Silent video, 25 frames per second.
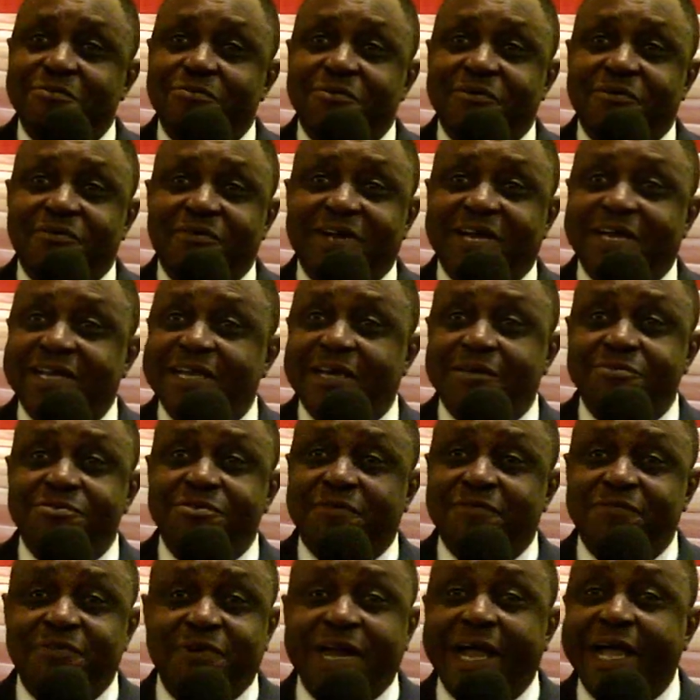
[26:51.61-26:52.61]
We ran out
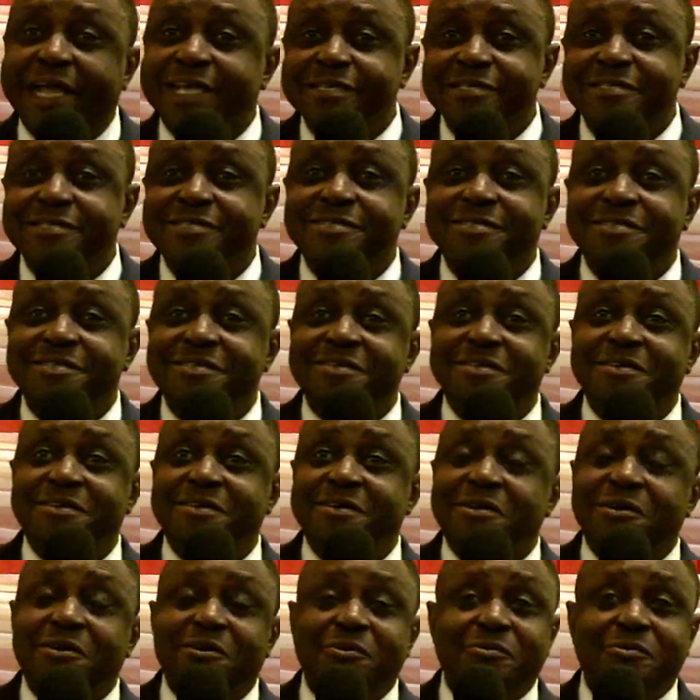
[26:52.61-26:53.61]
of rice,
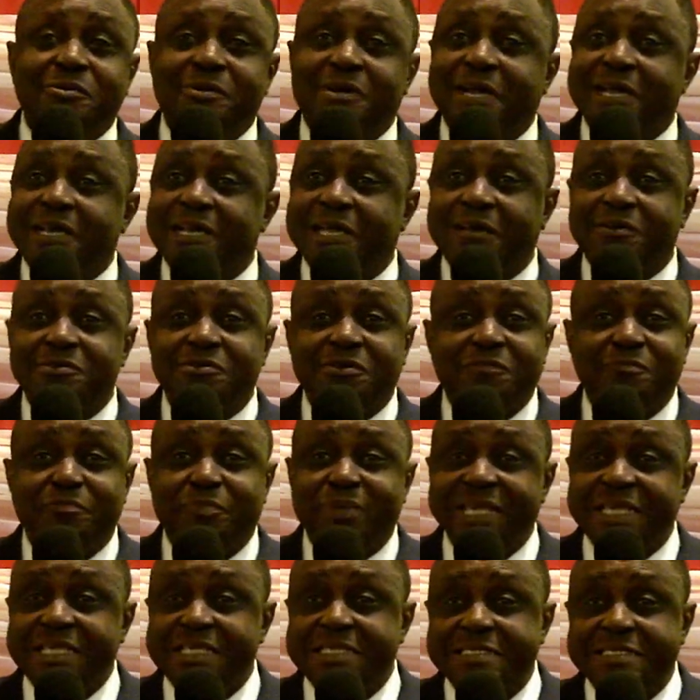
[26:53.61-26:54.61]
we ran out of
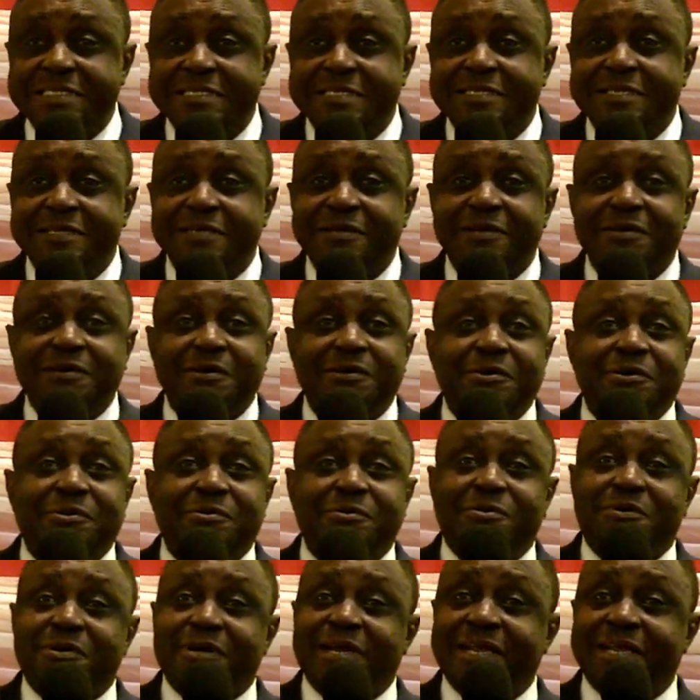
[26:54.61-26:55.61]
beans,
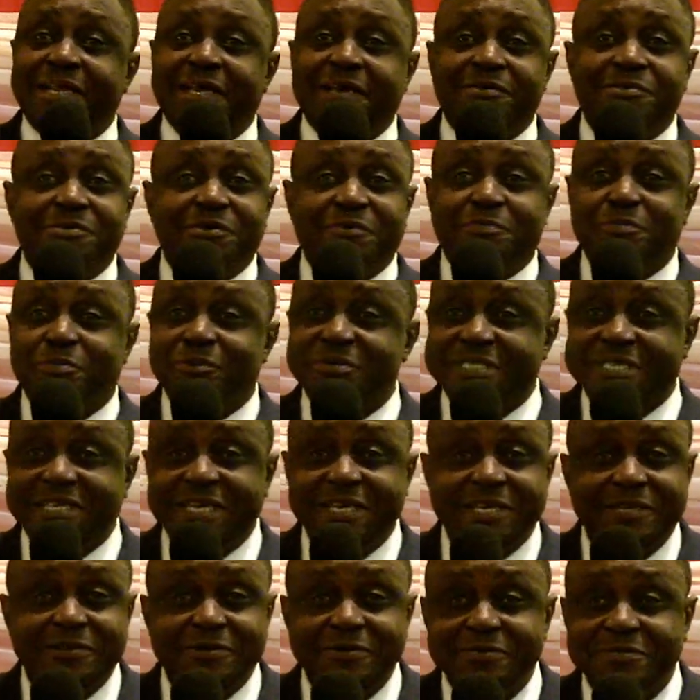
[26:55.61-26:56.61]
we ran out of
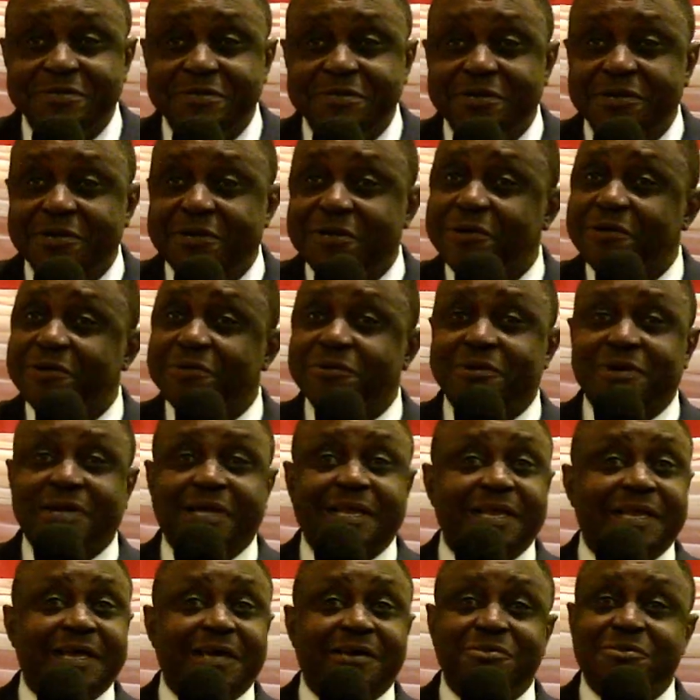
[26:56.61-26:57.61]
potatoes, we
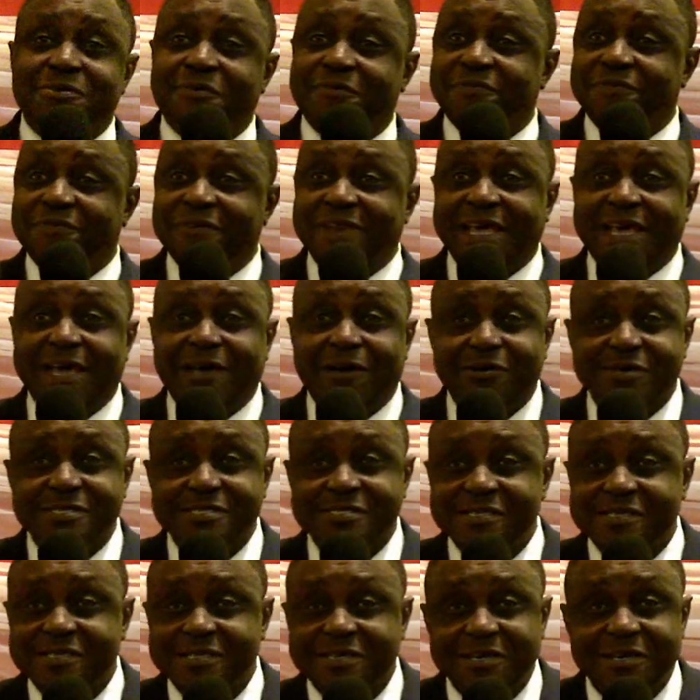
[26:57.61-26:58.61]
ran out of
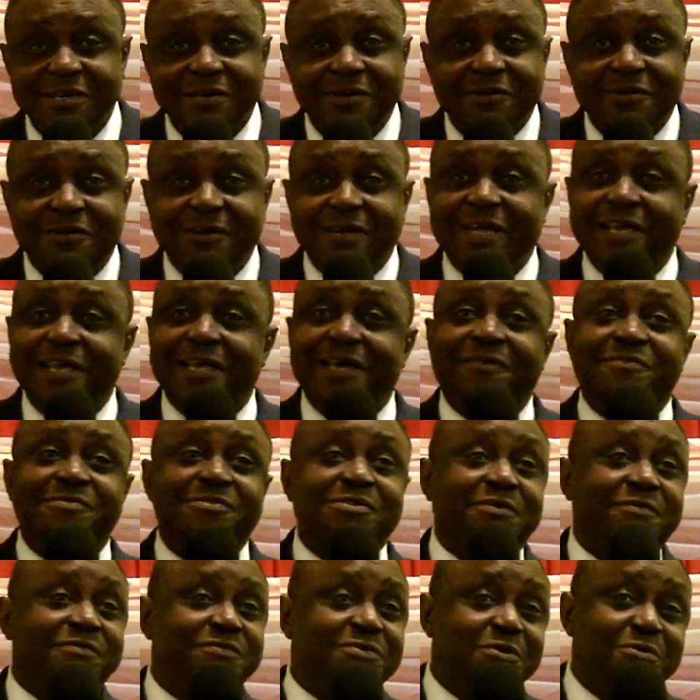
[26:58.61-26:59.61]
flowers, we ran
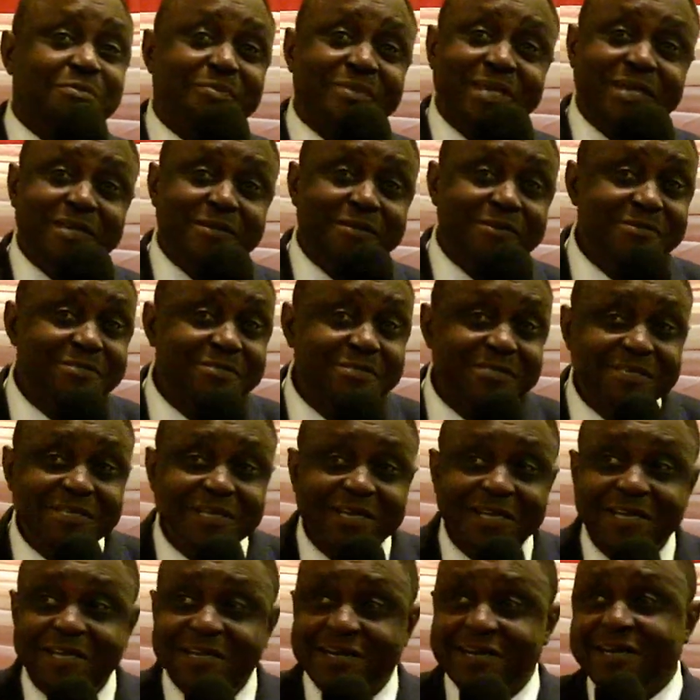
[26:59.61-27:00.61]
out of tomatoes,
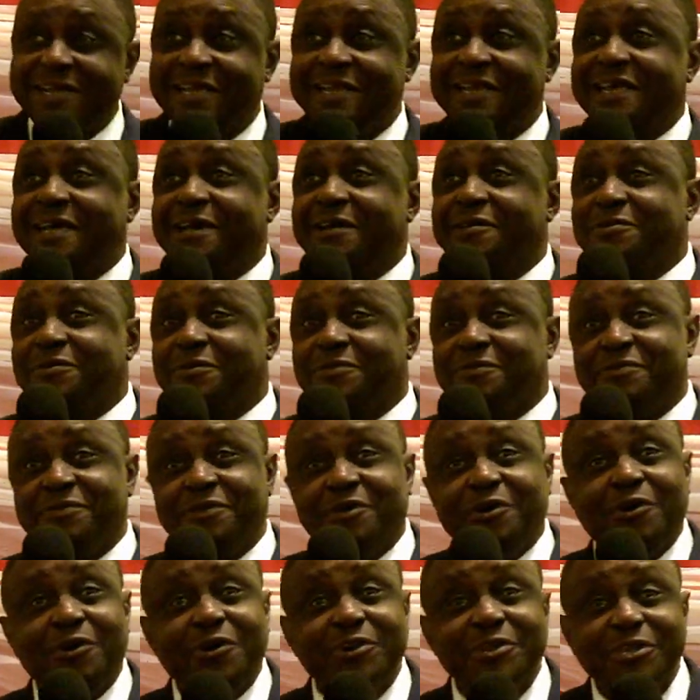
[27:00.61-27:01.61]
we ran out of
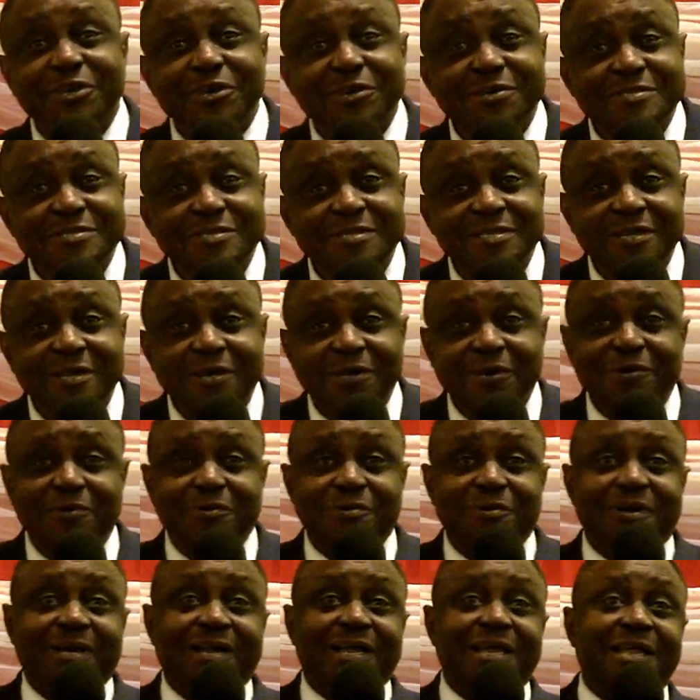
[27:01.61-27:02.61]
onions,
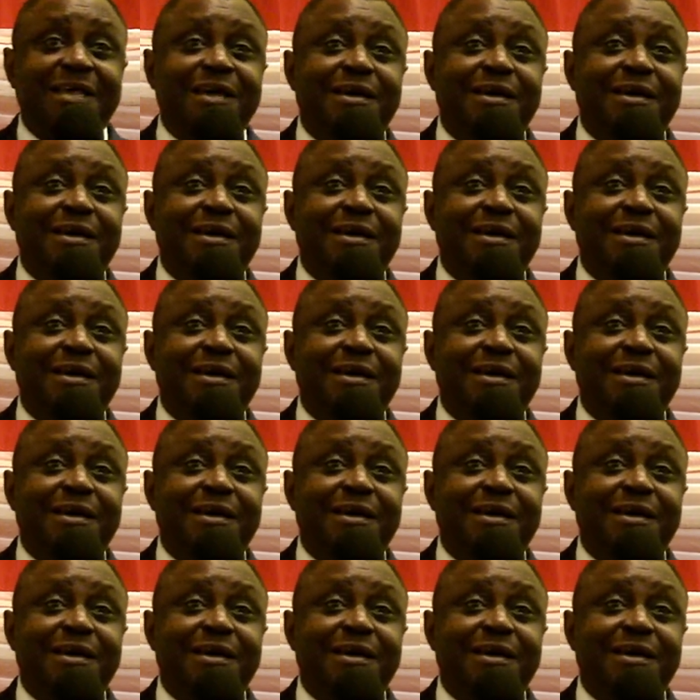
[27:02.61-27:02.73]
we ran